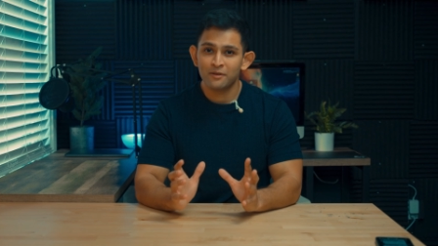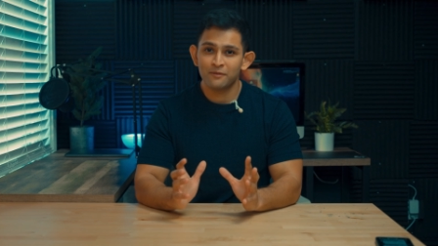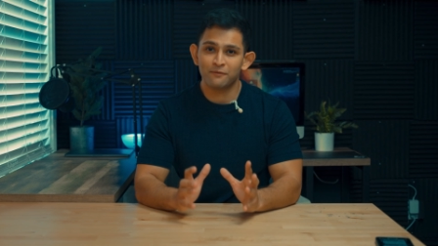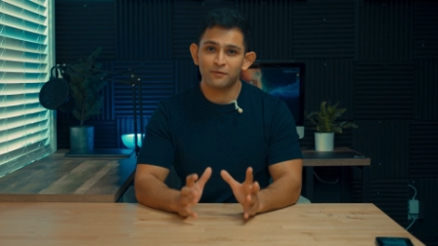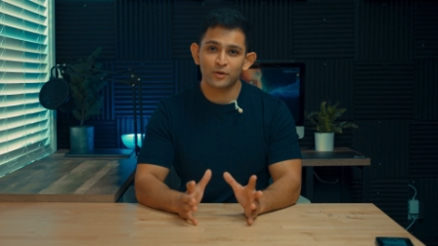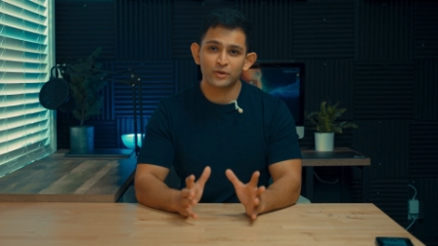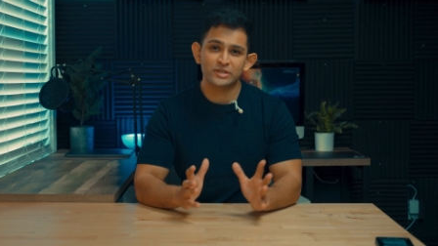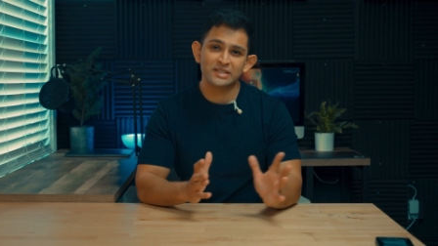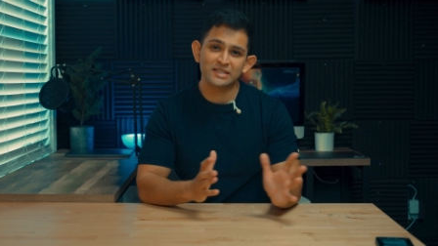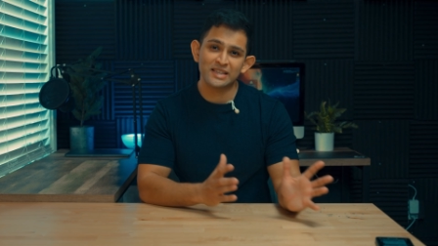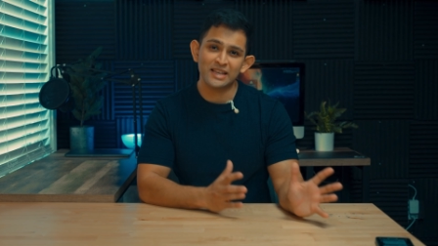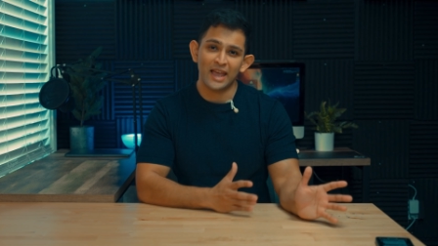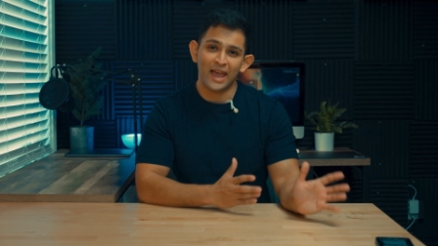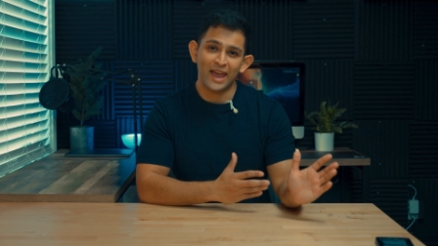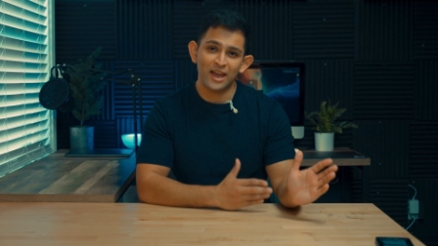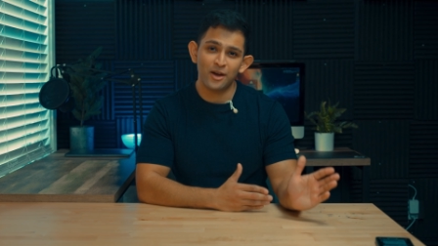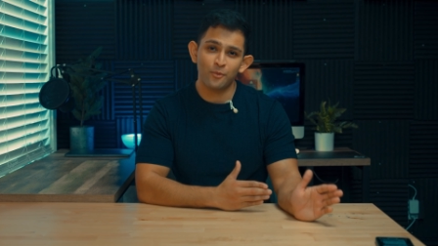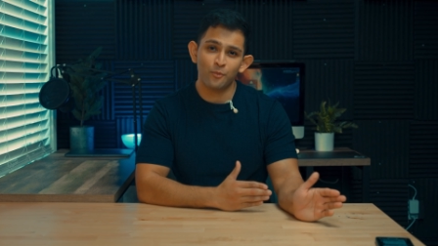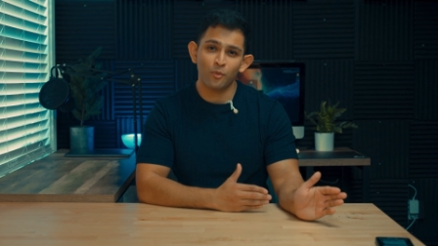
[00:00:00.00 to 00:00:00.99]
versus the
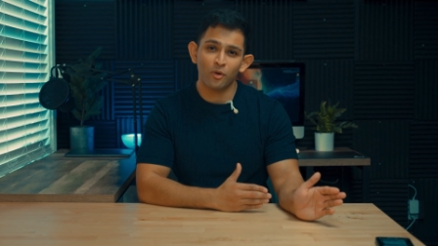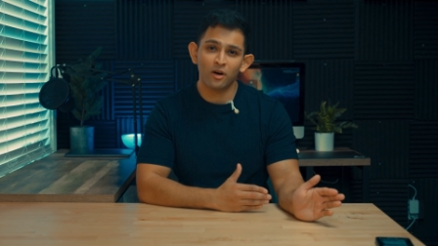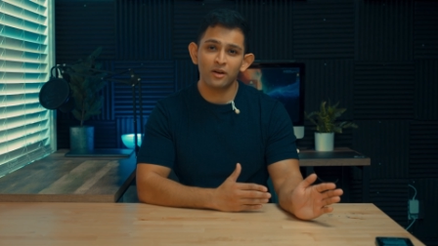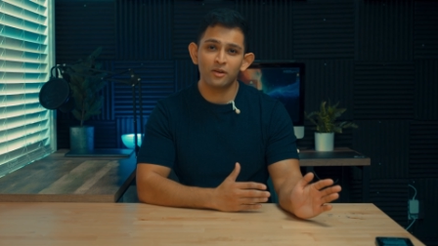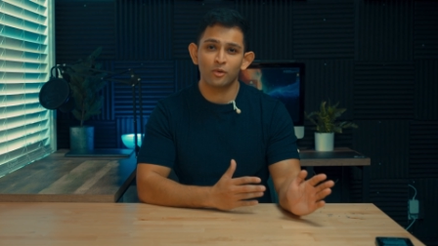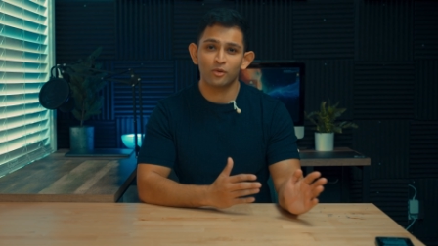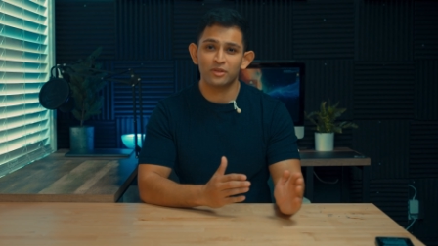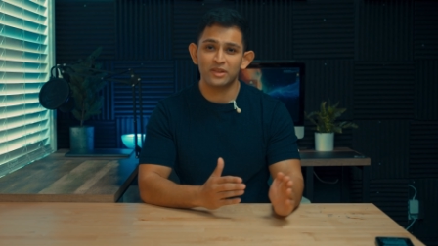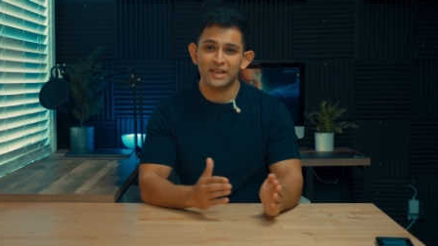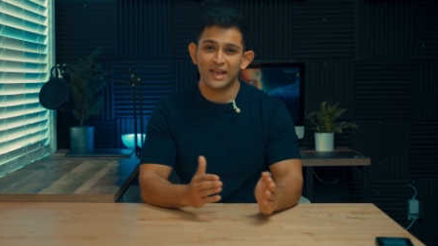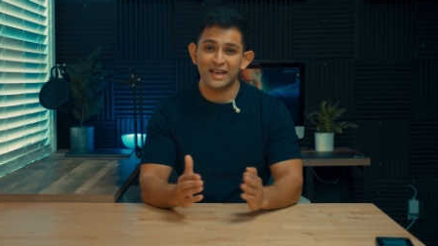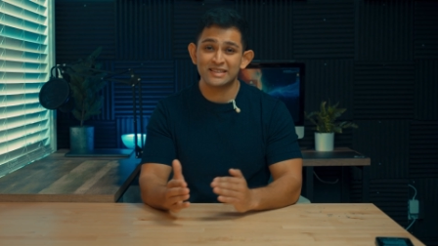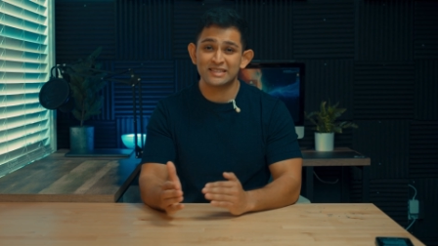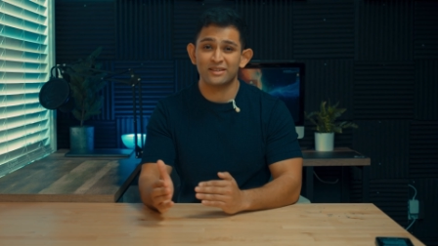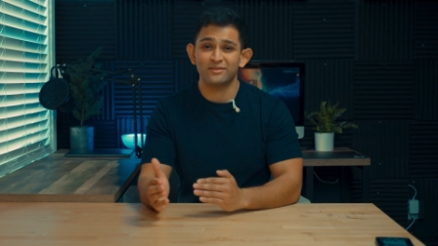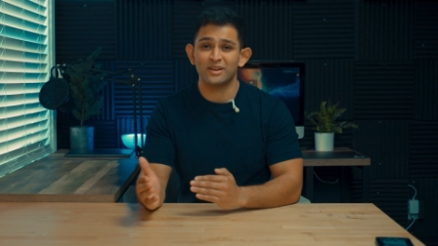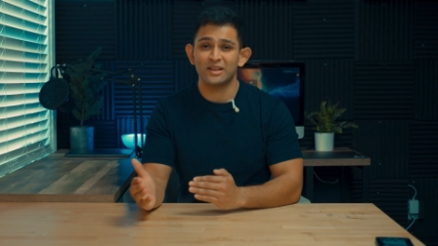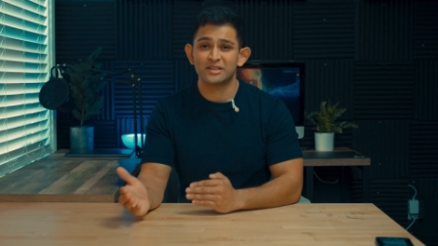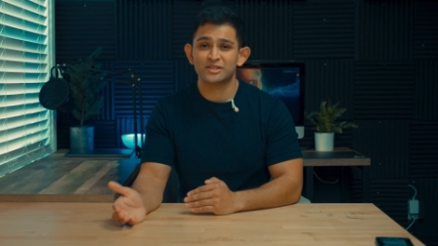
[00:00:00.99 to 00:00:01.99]
A1 or the
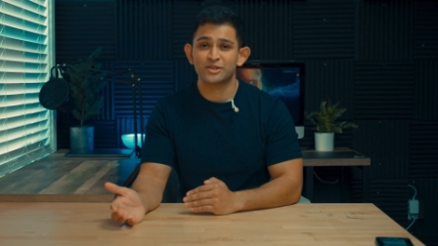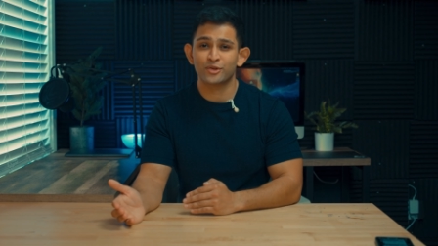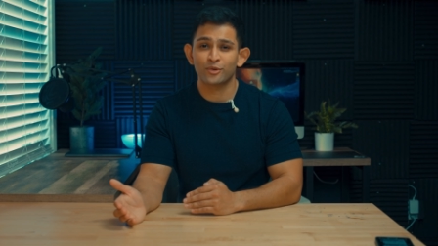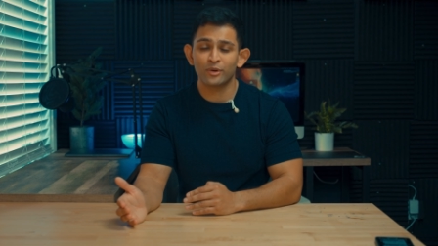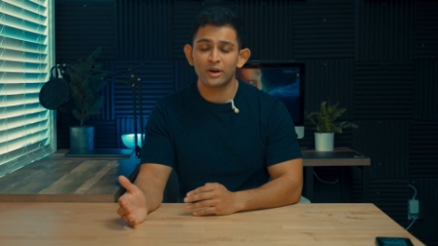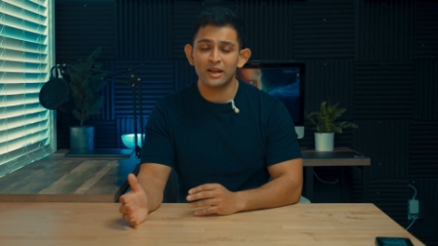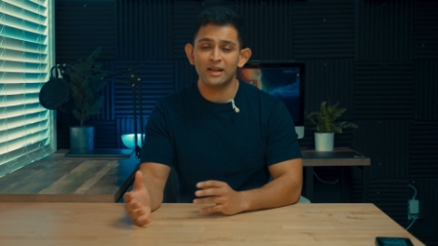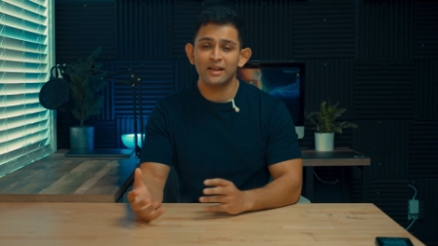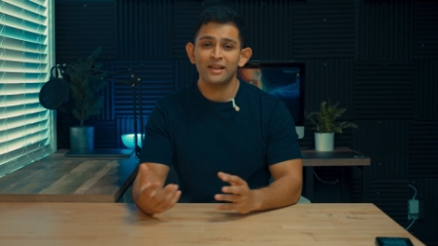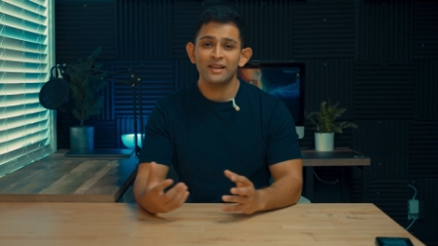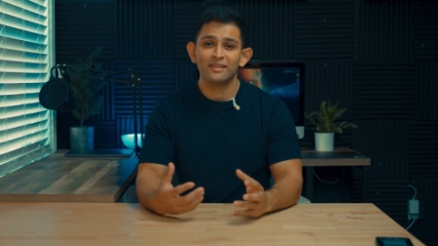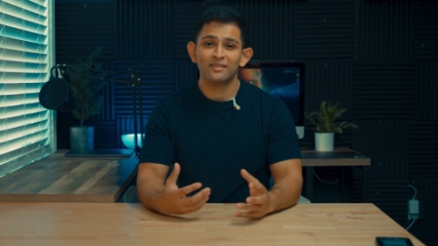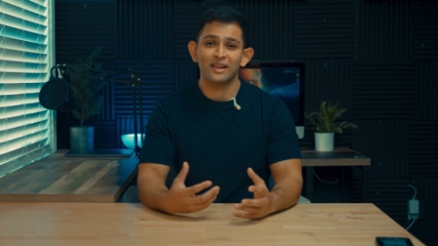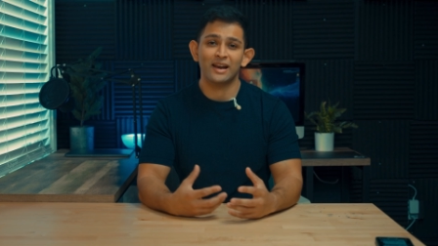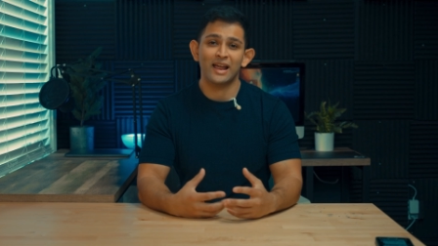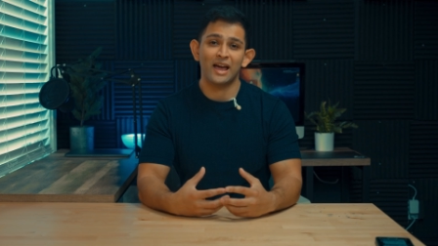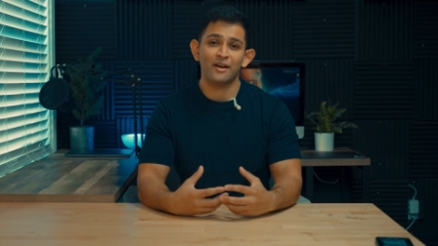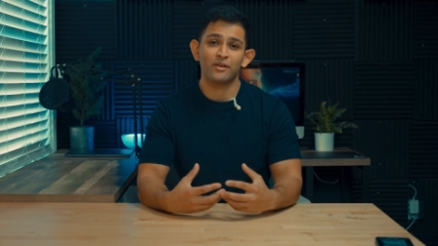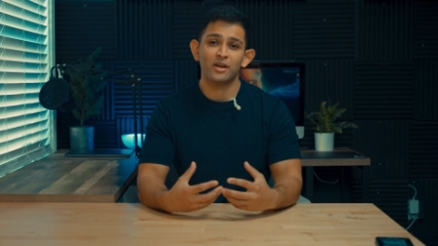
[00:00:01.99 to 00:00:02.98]
A7S III
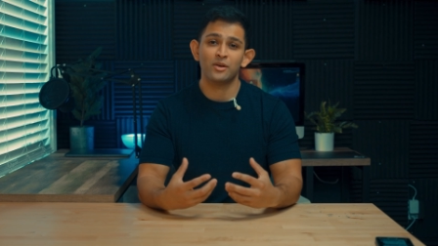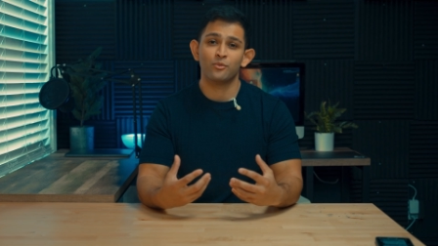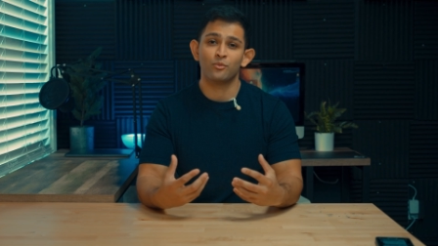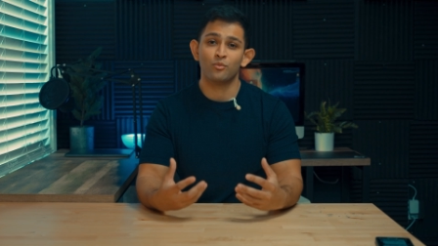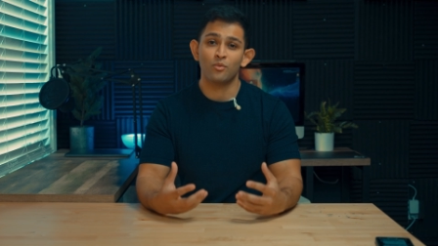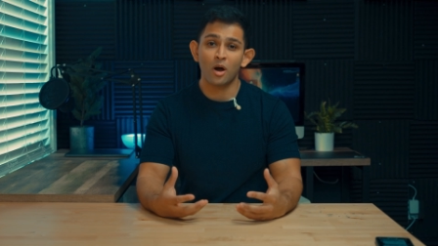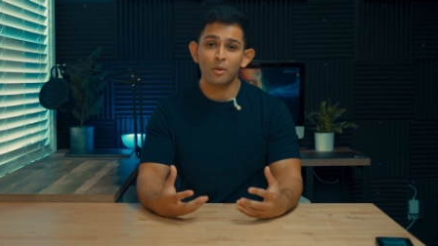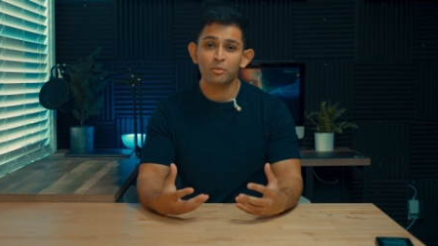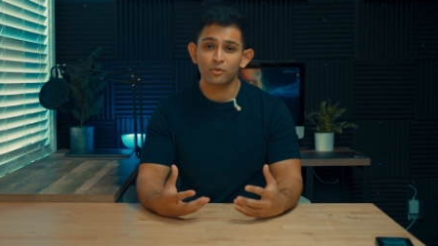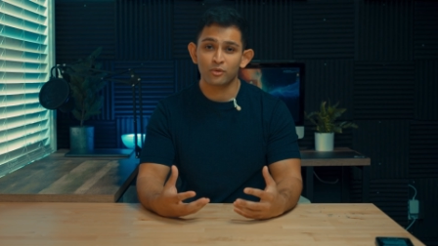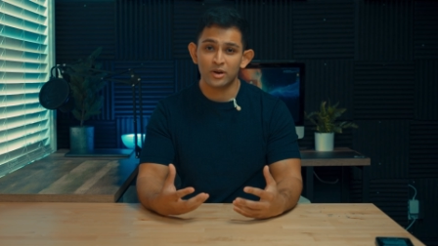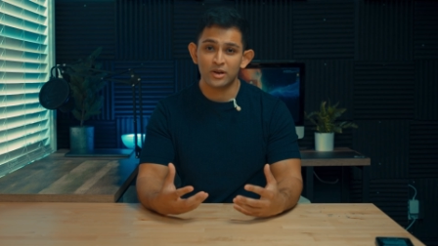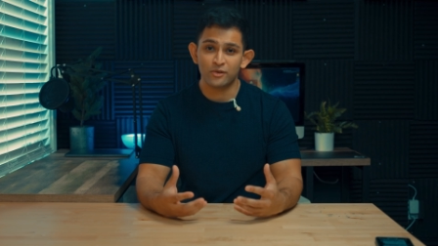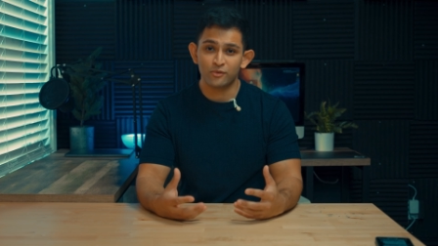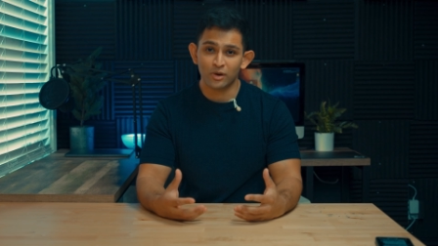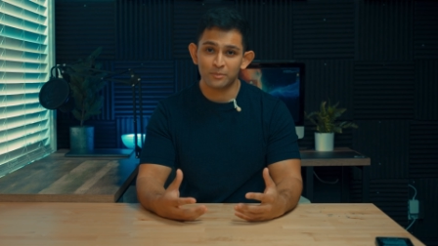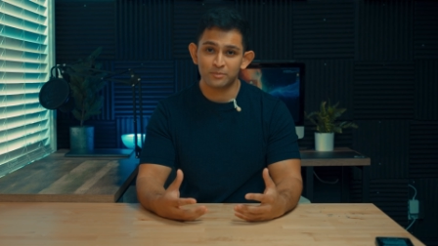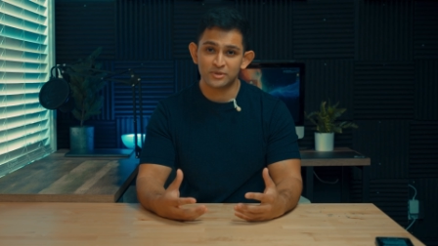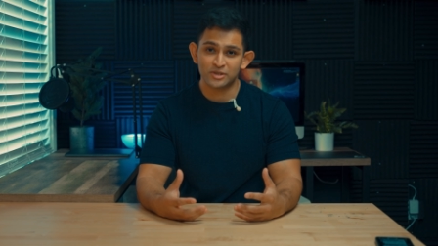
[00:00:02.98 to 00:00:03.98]
that have a rubbery
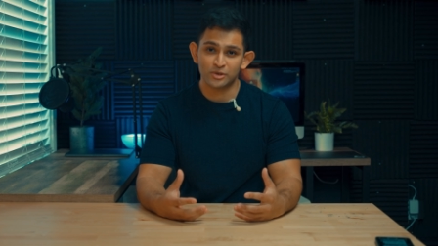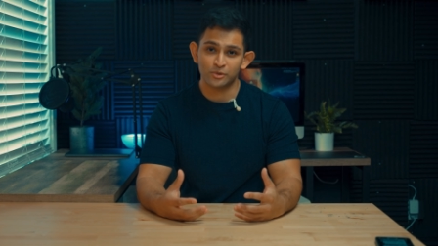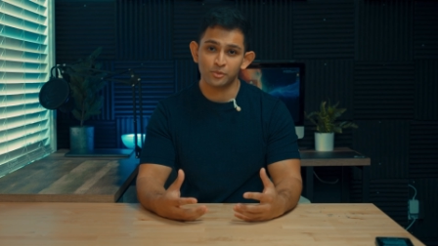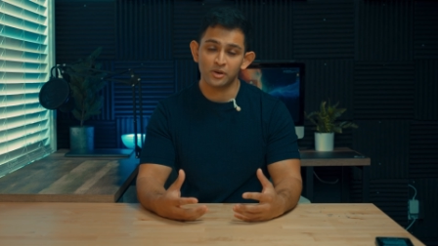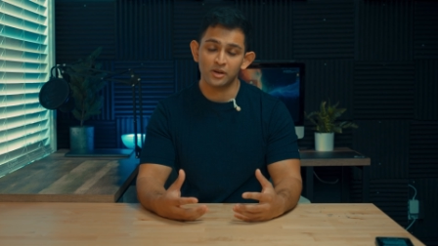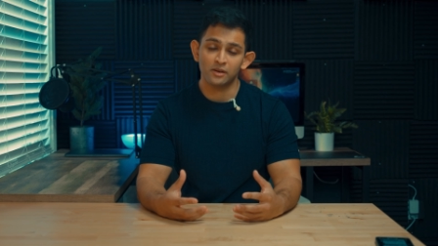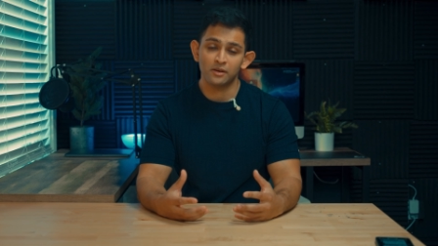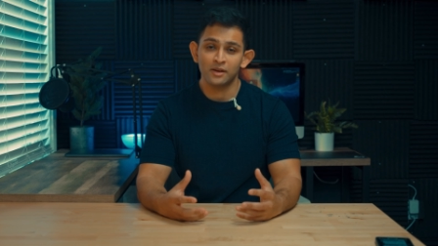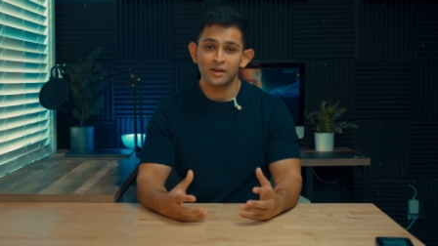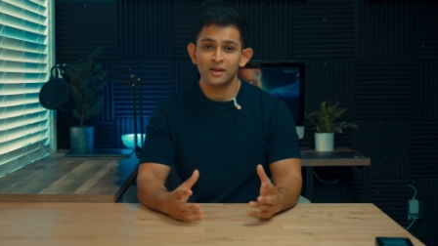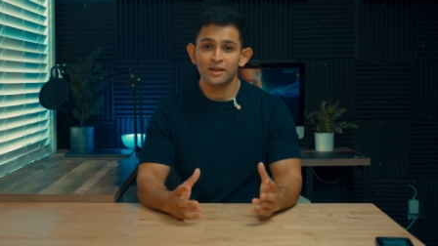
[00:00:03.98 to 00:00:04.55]
grip to it.